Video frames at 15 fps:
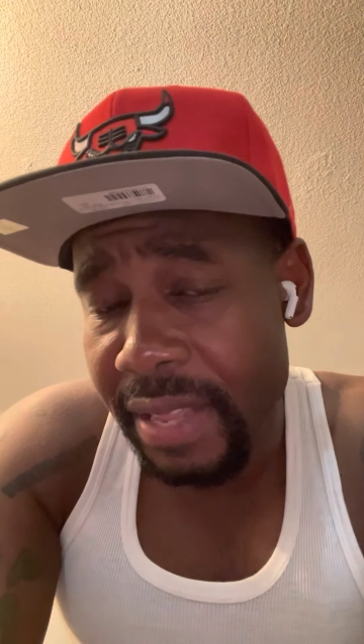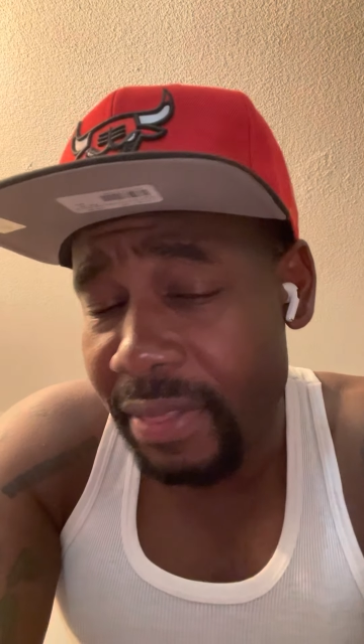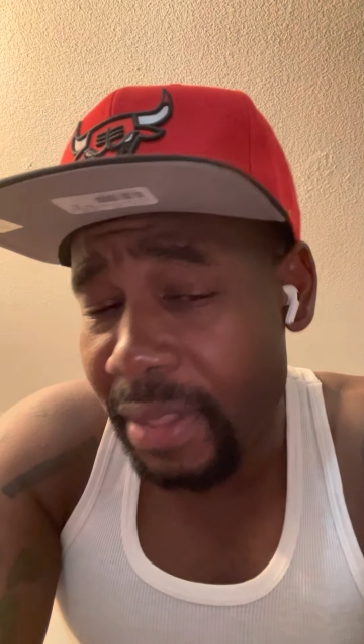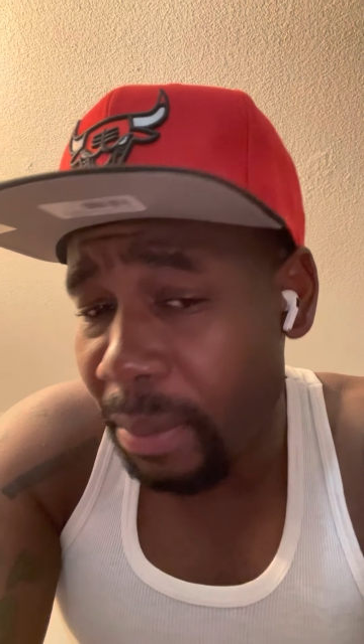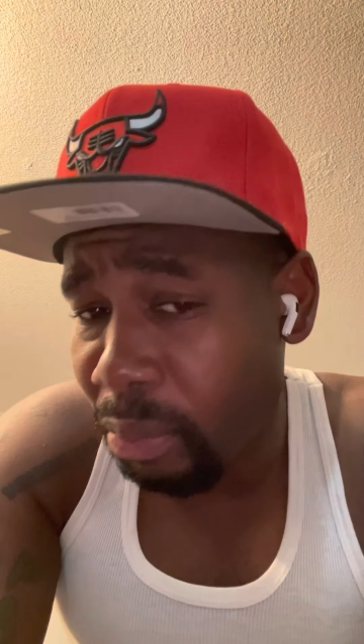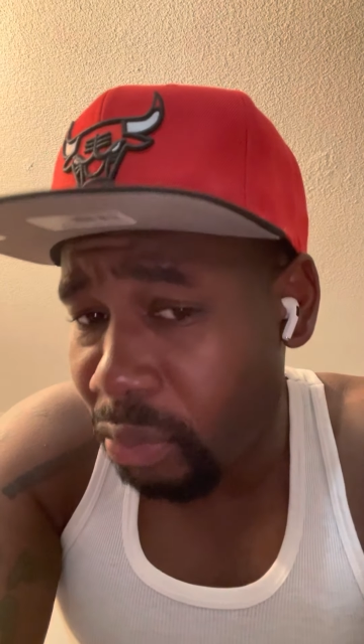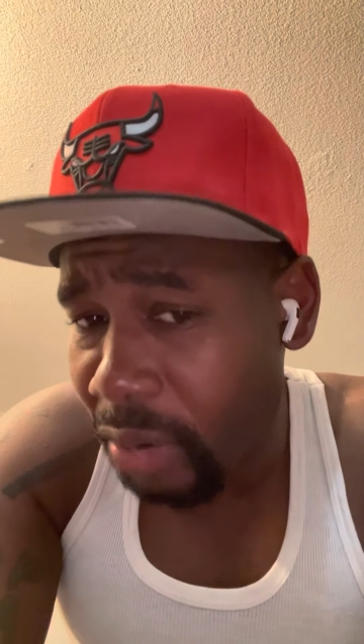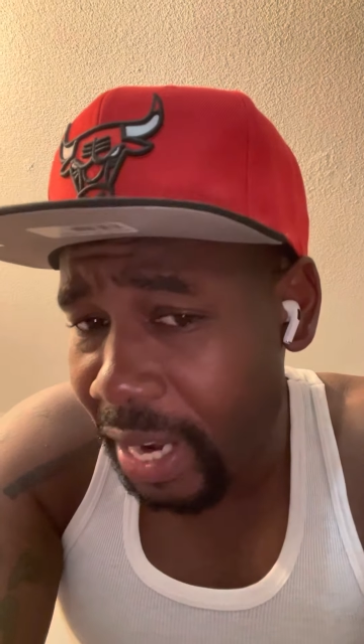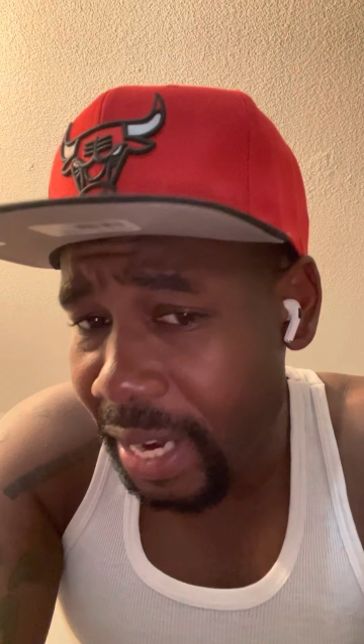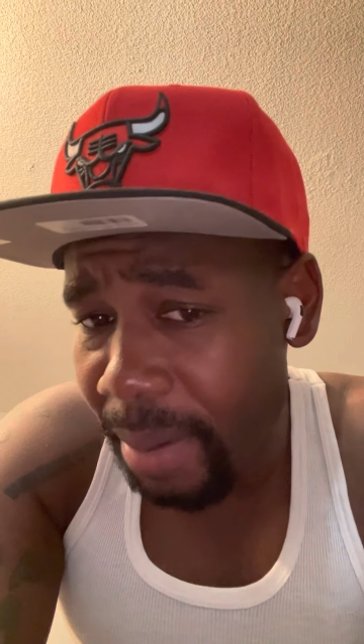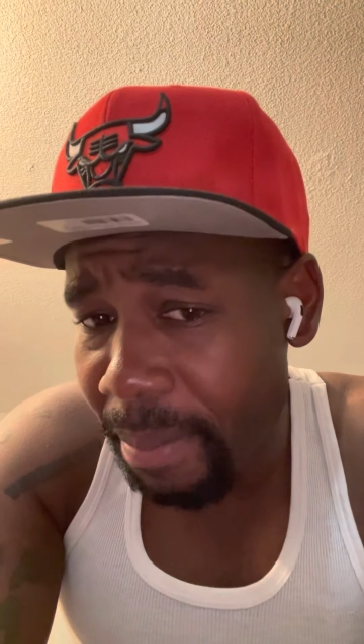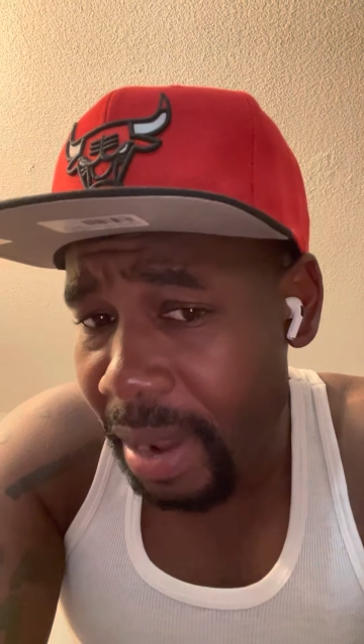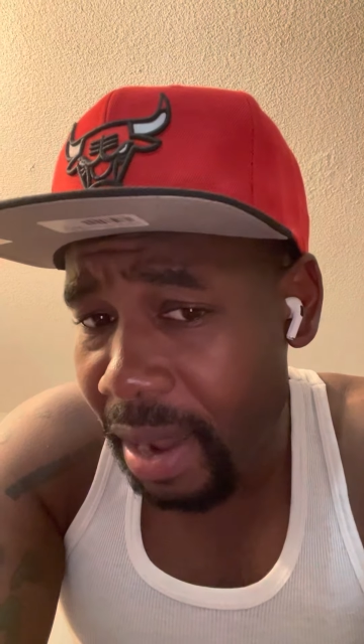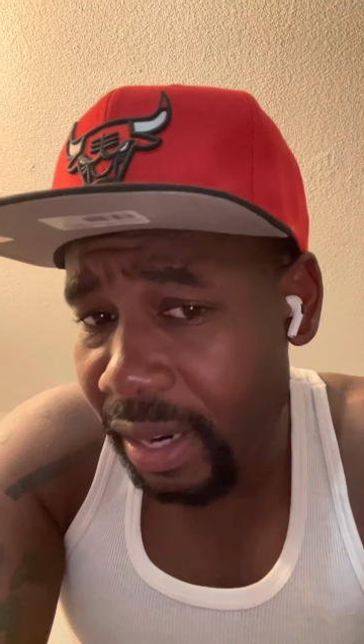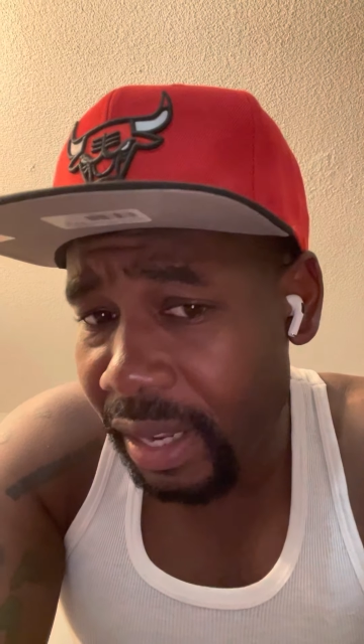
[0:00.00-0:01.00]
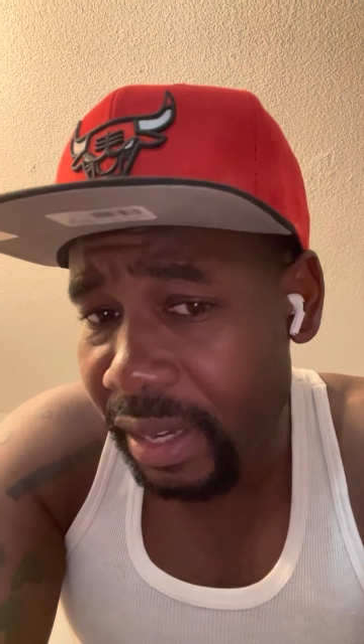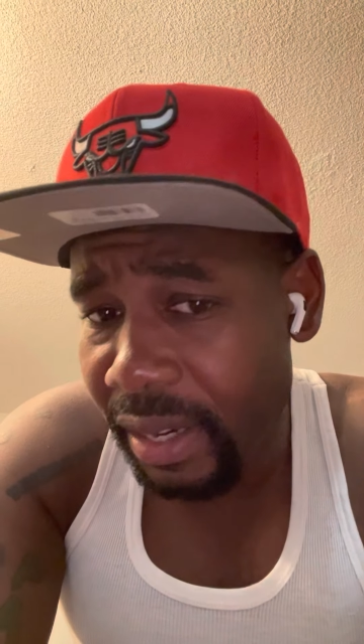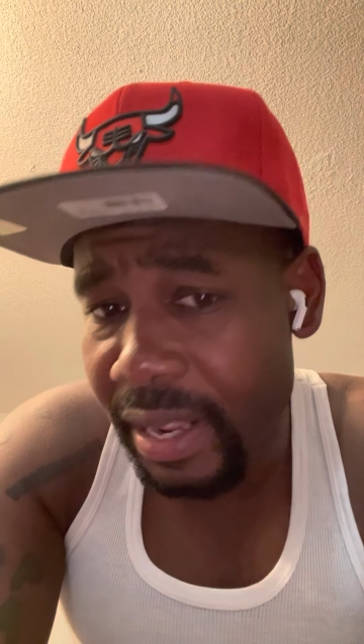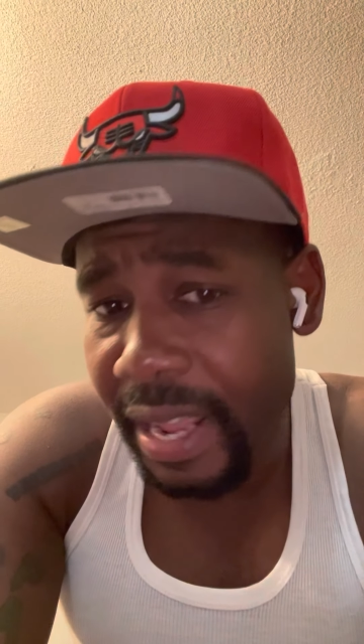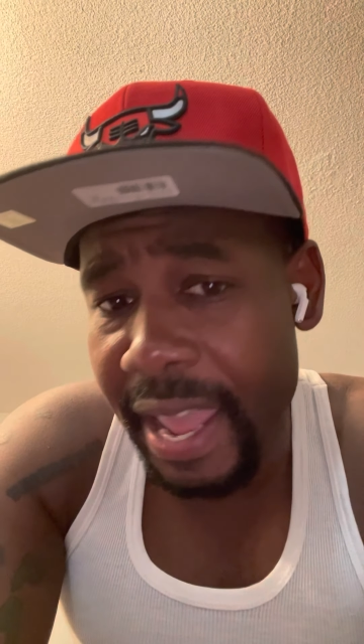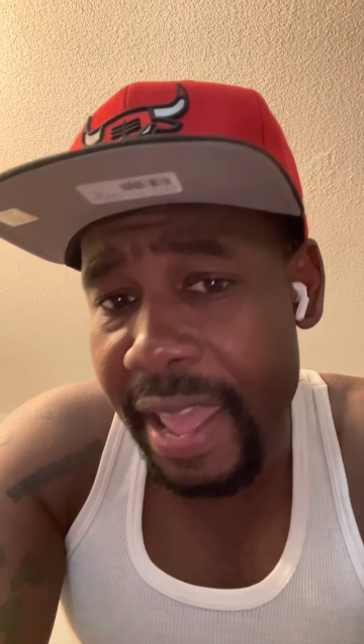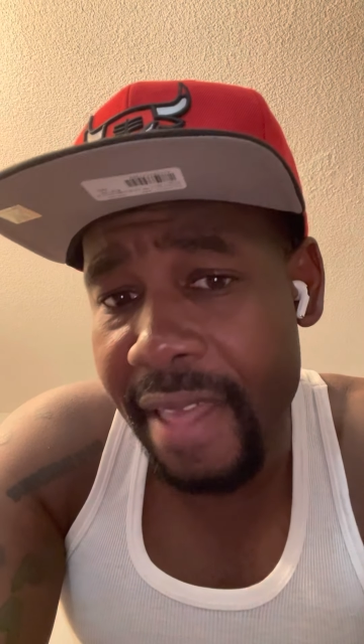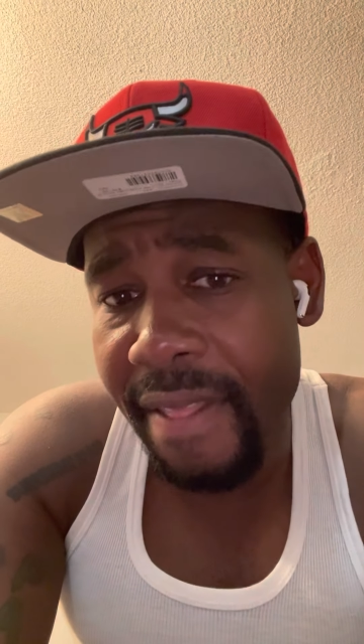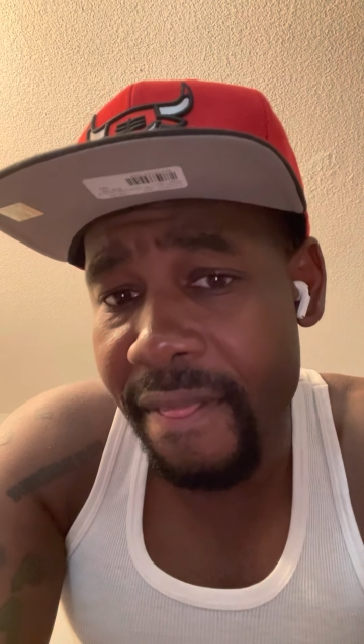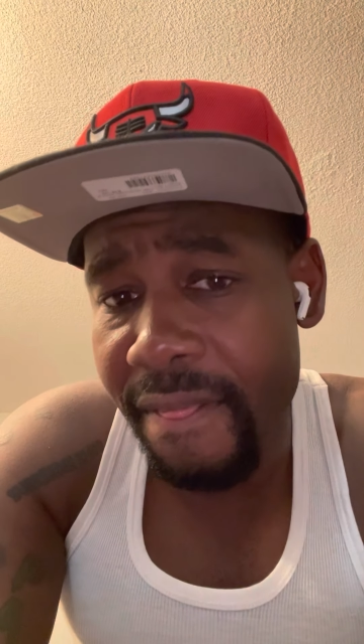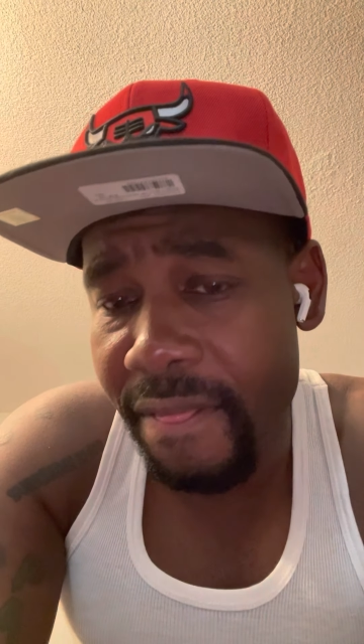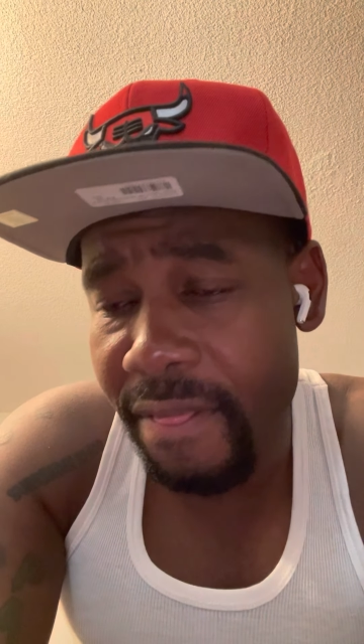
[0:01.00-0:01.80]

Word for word: They prayed about it and